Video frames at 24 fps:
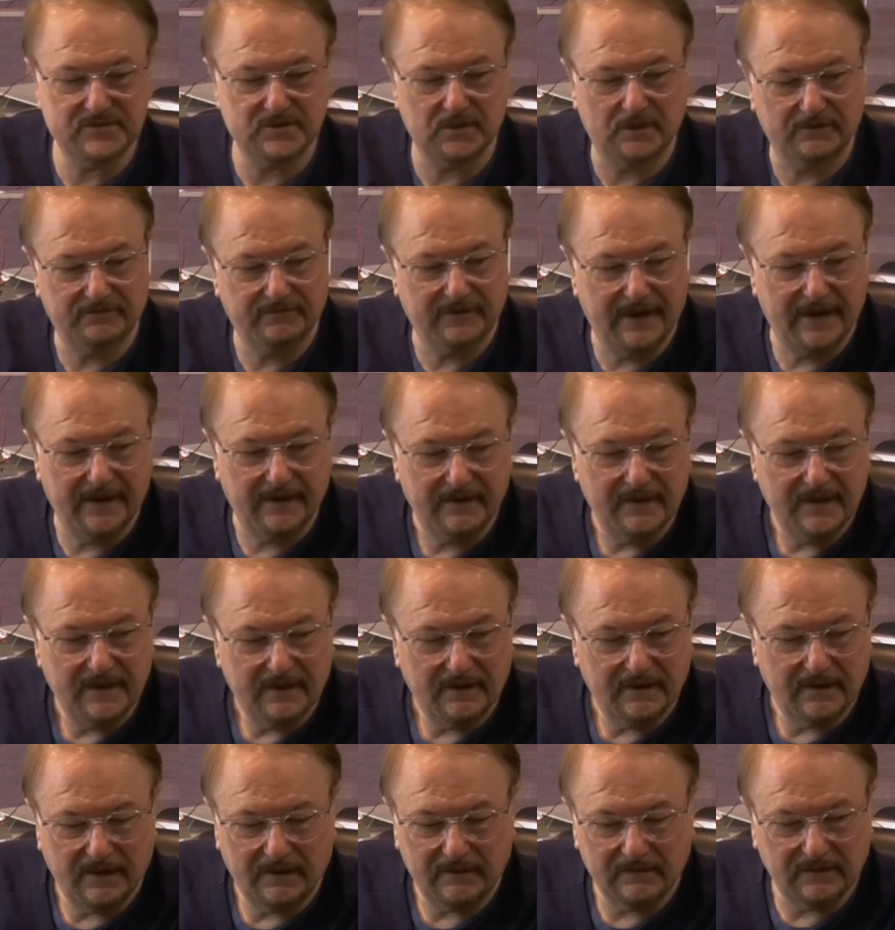So if I
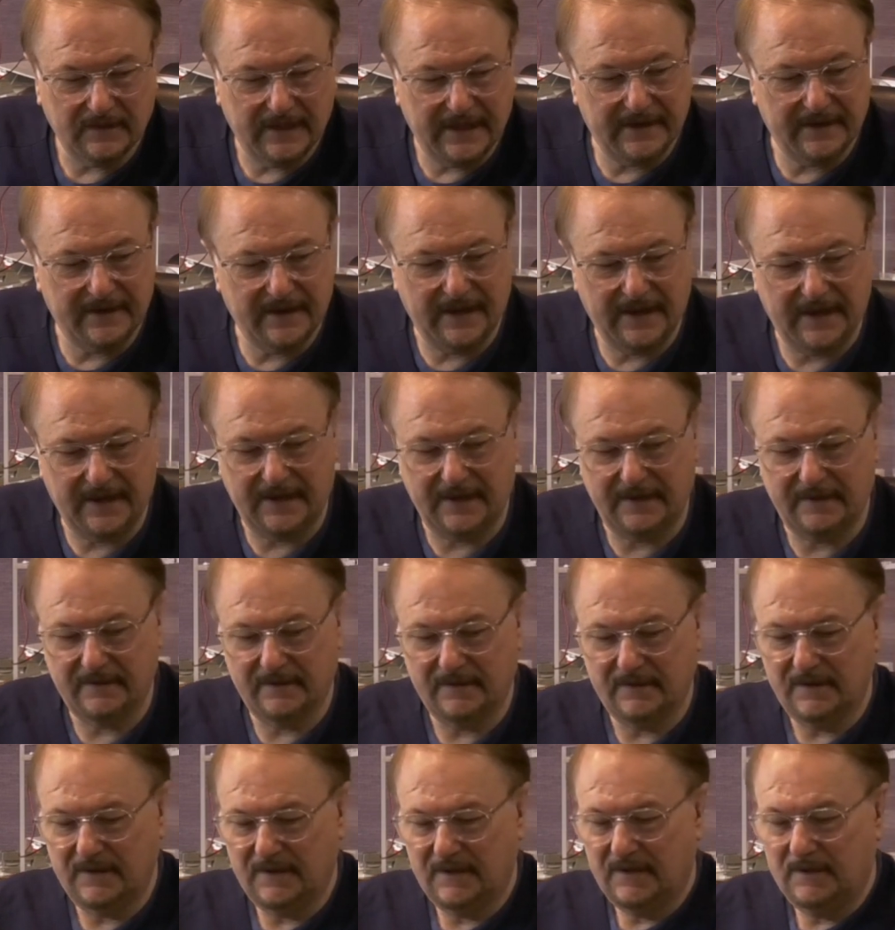let a
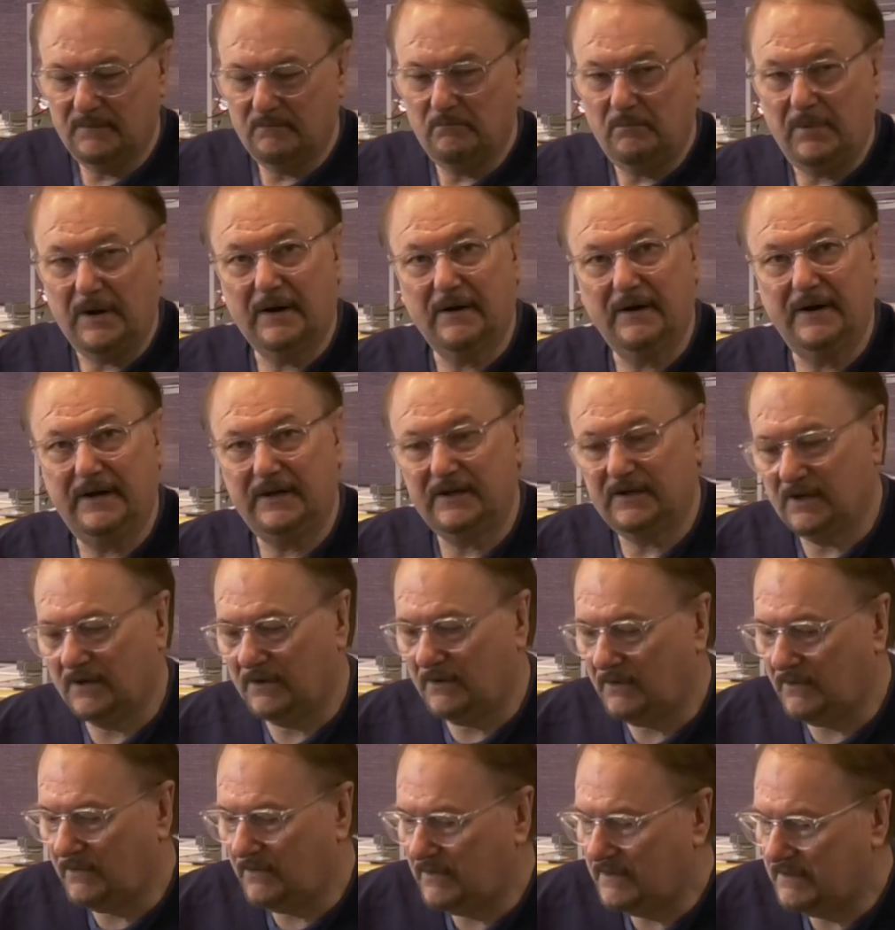bearing
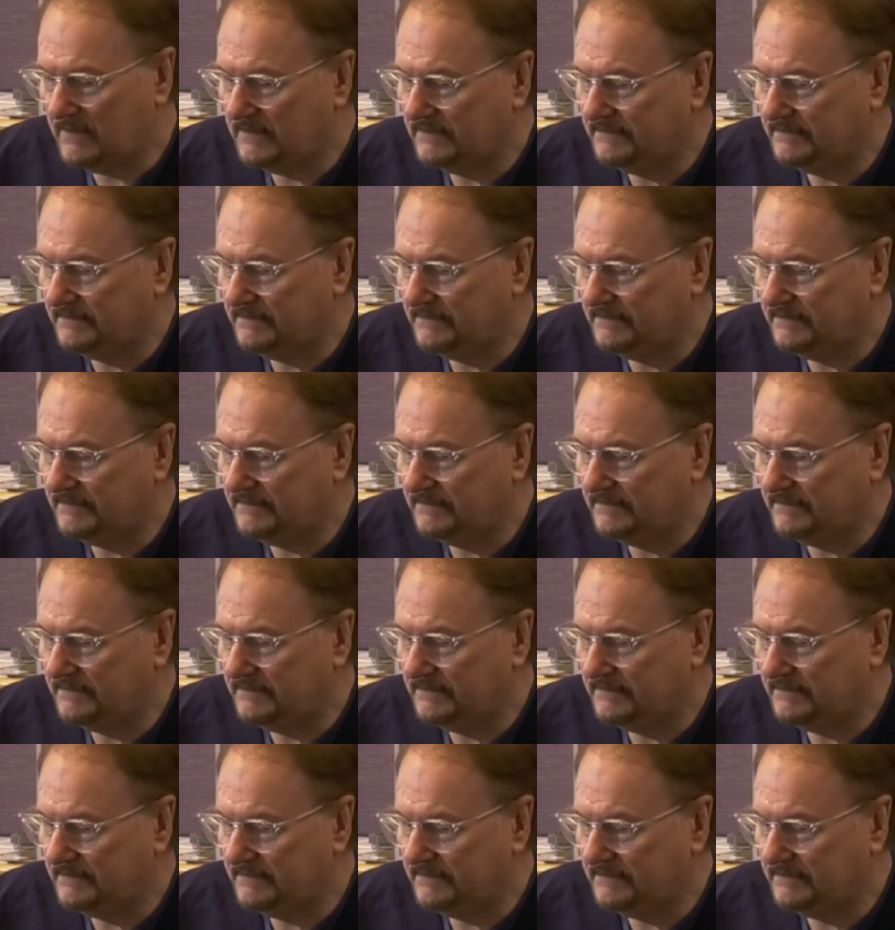go,